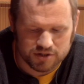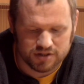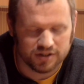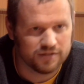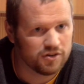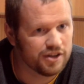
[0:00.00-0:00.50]
was
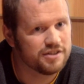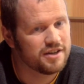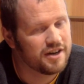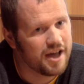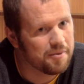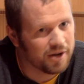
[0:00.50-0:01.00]
delivering
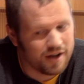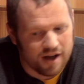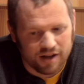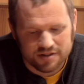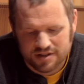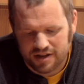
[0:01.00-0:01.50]
dynamic
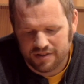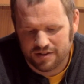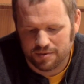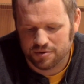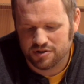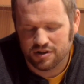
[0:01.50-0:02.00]

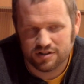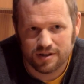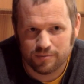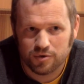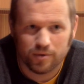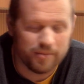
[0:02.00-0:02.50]
content, that was hooked
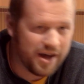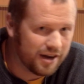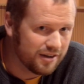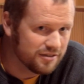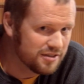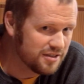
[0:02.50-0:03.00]
up to a
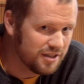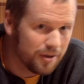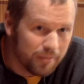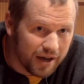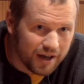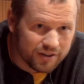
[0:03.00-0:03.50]
back-end
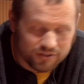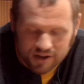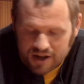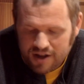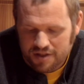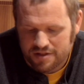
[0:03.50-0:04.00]
CMS,
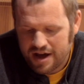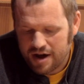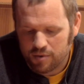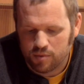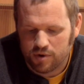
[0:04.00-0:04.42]
that